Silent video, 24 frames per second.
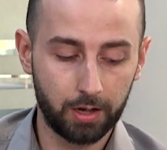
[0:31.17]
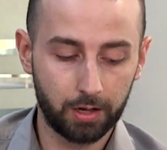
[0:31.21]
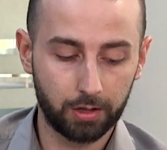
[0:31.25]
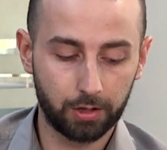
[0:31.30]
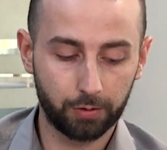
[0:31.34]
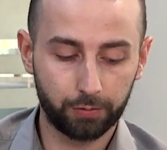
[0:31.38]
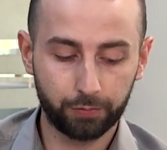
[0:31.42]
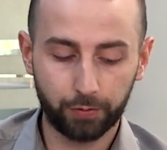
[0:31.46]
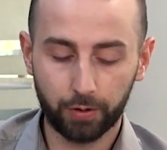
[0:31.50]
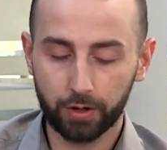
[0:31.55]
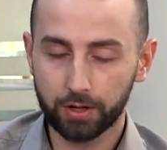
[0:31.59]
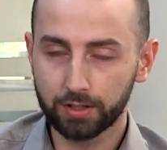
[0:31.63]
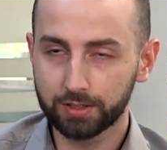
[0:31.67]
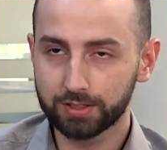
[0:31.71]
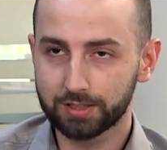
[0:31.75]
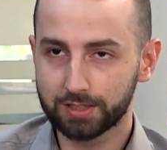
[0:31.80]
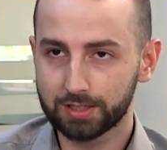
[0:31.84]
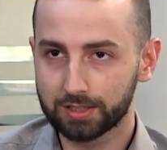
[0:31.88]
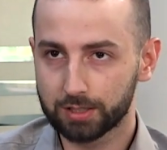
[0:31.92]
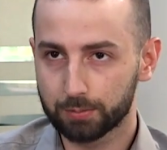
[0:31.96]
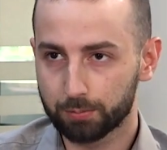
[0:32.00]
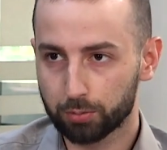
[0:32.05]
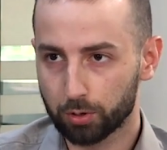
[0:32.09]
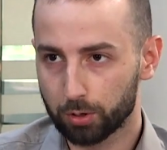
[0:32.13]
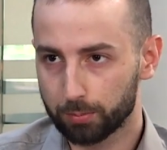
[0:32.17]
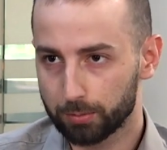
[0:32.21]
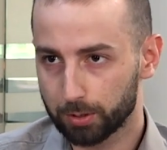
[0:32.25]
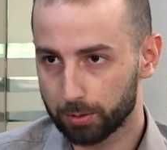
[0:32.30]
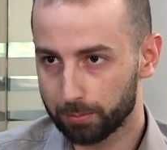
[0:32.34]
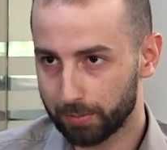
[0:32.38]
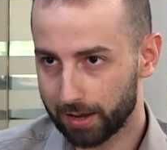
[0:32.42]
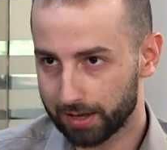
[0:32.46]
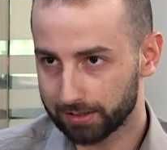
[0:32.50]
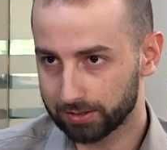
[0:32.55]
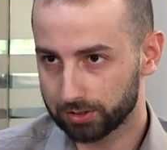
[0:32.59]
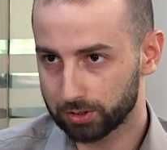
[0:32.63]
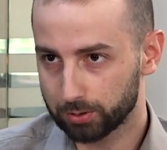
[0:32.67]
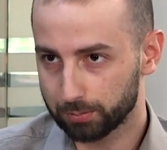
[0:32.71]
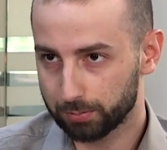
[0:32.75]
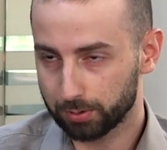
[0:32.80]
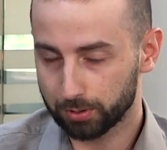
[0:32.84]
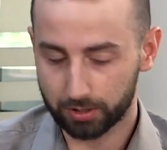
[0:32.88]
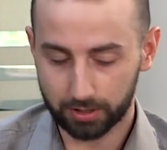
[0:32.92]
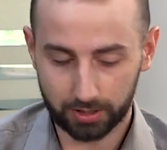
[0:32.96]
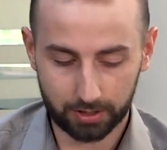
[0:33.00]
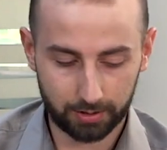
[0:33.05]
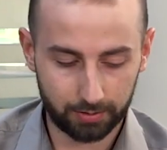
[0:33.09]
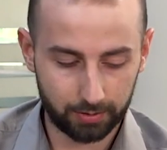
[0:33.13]
The first is the problem, as you
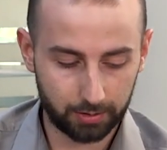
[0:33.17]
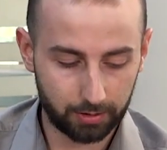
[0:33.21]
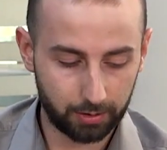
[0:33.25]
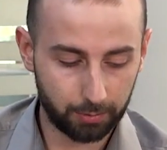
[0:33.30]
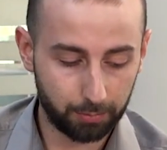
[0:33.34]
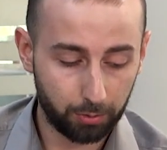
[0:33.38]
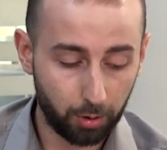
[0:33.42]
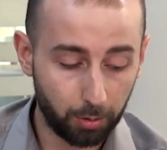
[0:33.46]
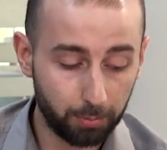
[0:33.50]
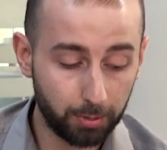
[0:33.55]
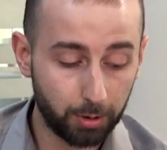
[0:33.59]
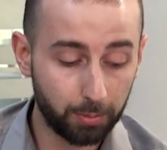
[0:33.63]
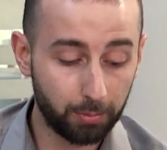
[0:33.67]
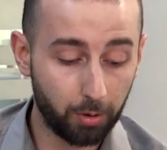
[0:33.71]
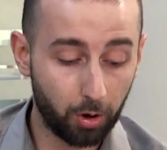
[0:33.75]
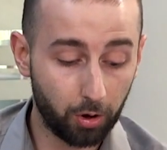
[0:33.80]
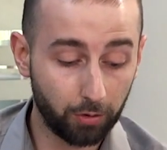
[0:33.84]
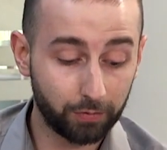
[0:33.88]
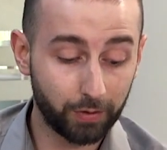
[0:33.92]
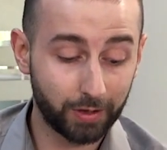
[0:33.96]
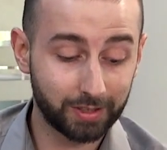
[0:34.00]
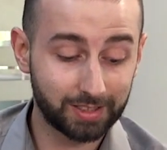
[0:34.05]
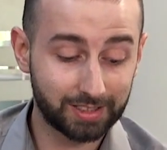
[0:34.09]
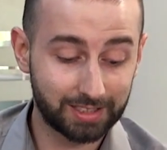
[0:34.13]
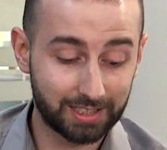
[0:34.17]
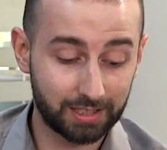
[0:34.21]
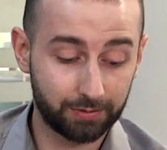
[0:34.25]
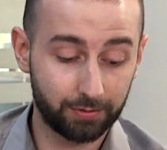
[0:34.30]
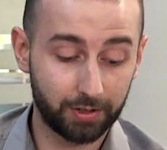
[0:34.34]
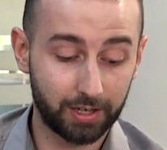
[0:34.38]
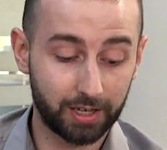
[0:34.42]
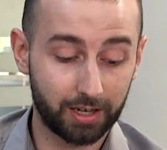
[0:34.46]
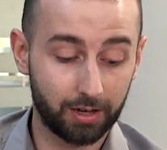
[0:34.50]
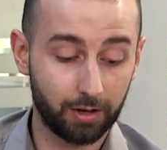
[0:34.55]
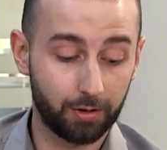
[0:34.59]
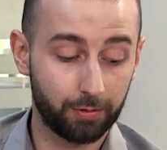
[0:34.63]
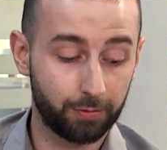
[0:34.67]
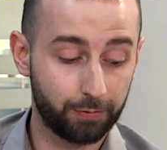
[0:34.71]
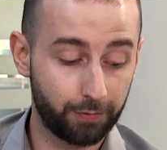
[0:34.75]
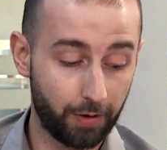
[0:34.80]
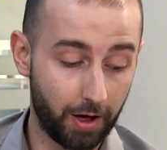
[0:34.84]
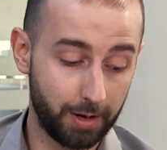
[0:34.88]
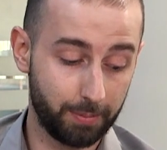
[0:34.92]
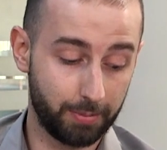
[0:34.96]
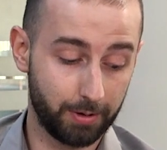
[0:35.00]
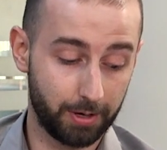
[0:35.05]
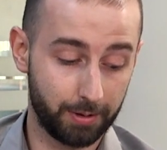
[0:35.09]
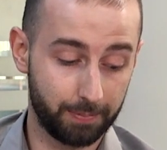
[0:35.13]
put it, the problem of civic
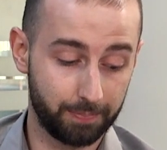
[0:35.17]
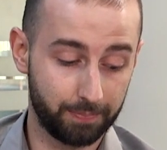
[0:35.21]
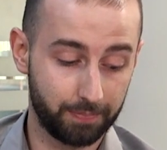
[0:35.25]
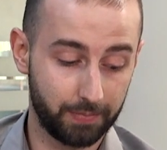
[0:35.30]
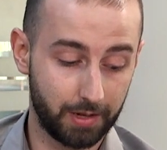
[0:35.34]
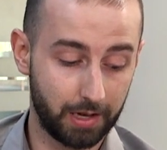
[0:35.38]
fiber.